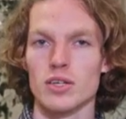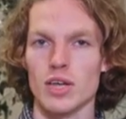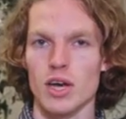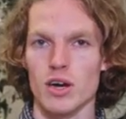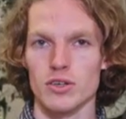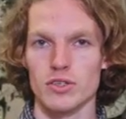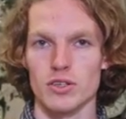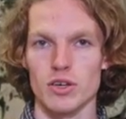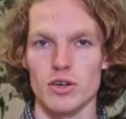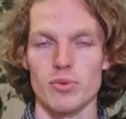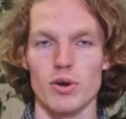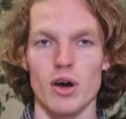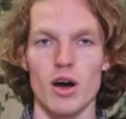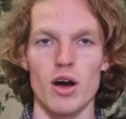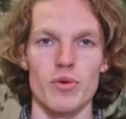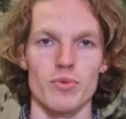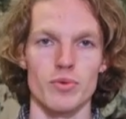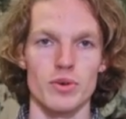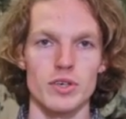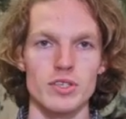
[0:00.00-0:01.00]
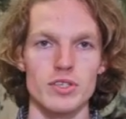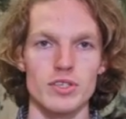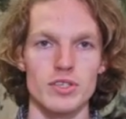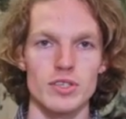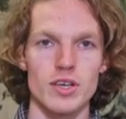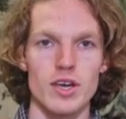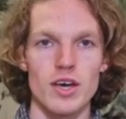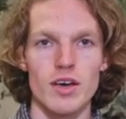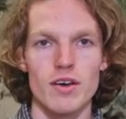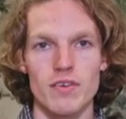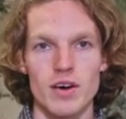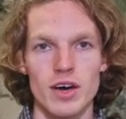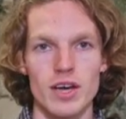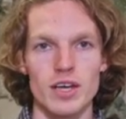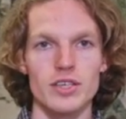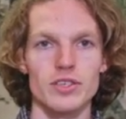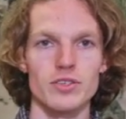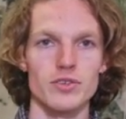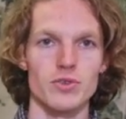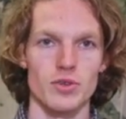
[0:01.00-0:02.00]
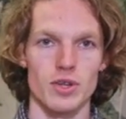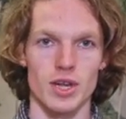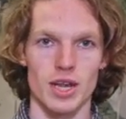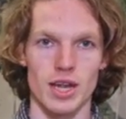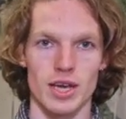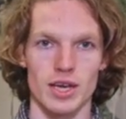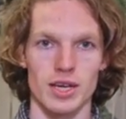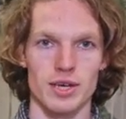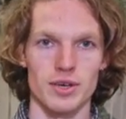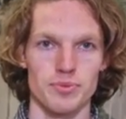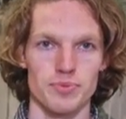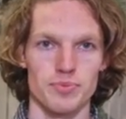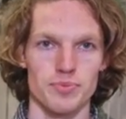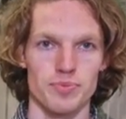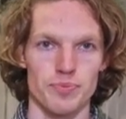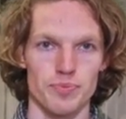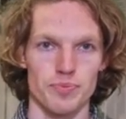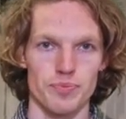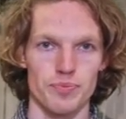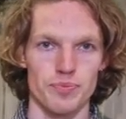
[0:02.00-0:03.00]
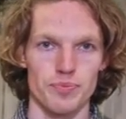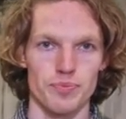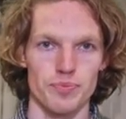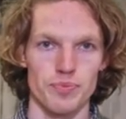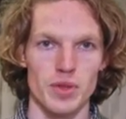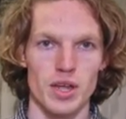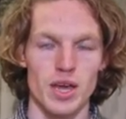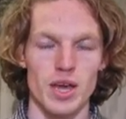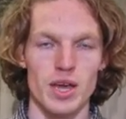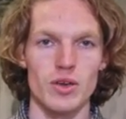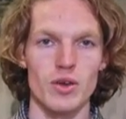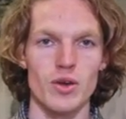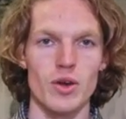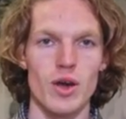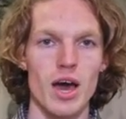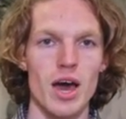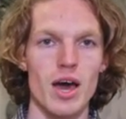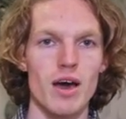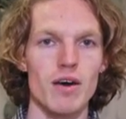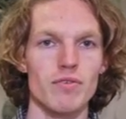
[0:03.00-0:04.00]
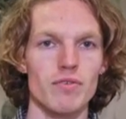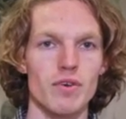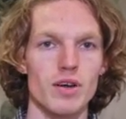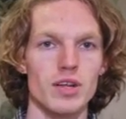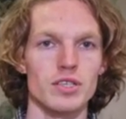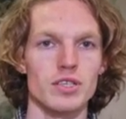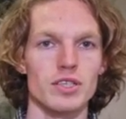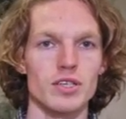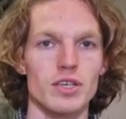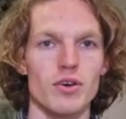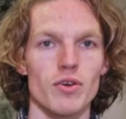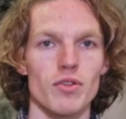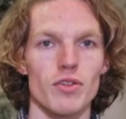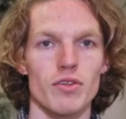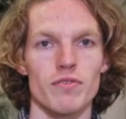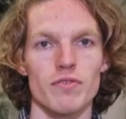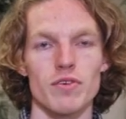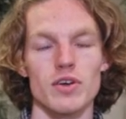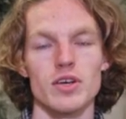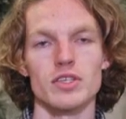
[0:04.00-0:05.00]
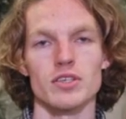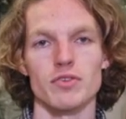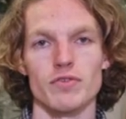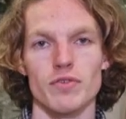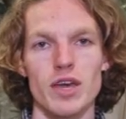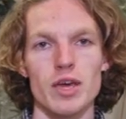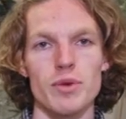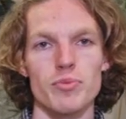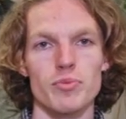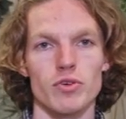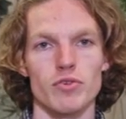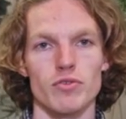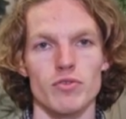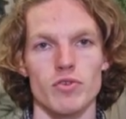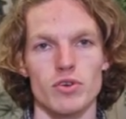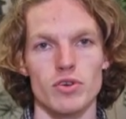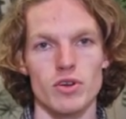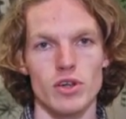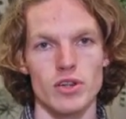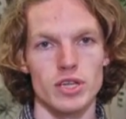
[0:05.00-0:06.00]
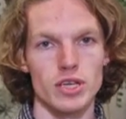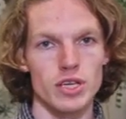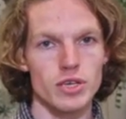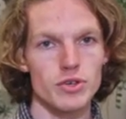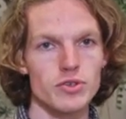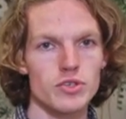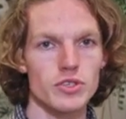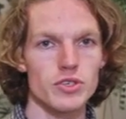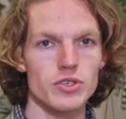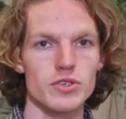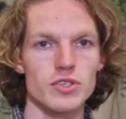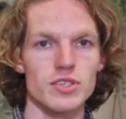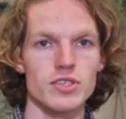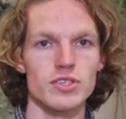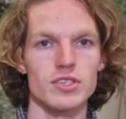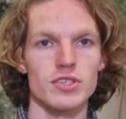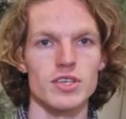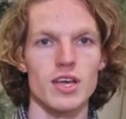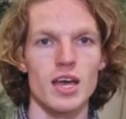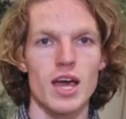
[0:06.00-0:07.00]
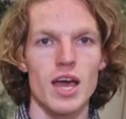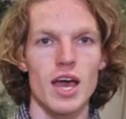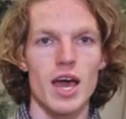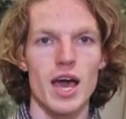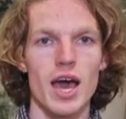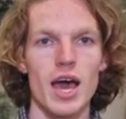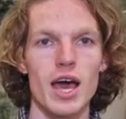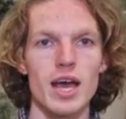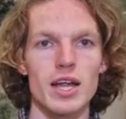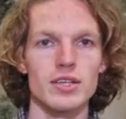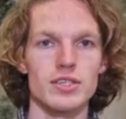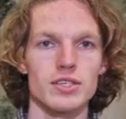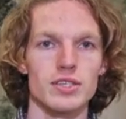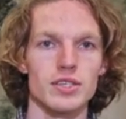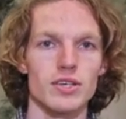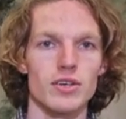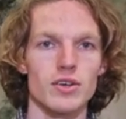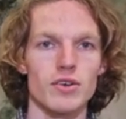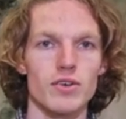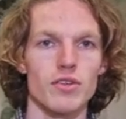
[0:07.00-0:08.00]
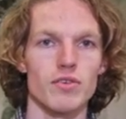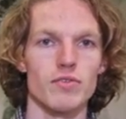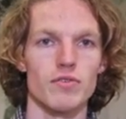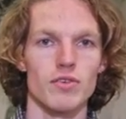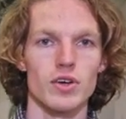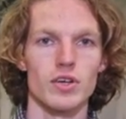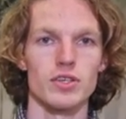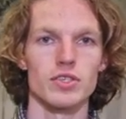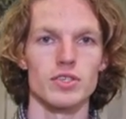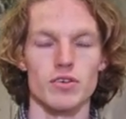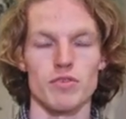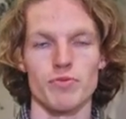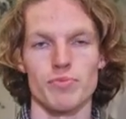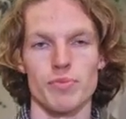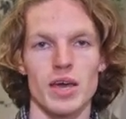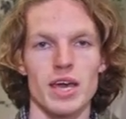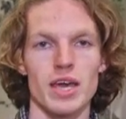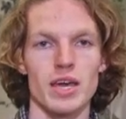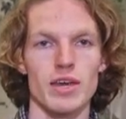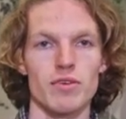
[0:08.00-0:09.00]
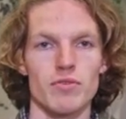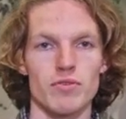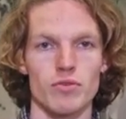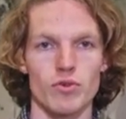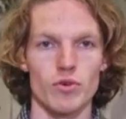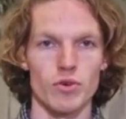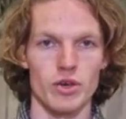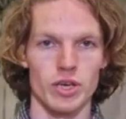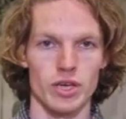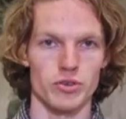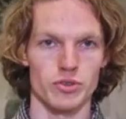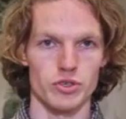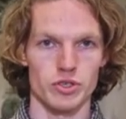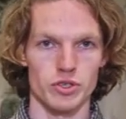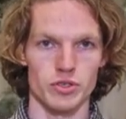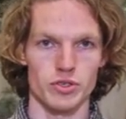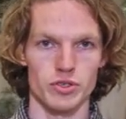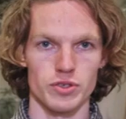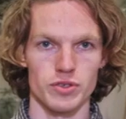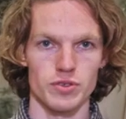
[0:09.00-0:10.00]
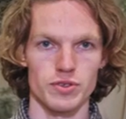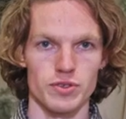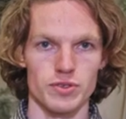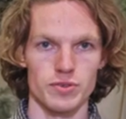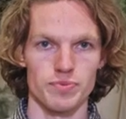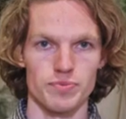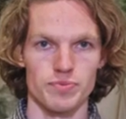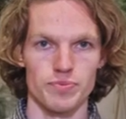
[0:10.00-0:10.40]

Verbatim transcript: October onwards via Studielink. You have until the 1st of April for non-EU students and until the 1st of May for EU students.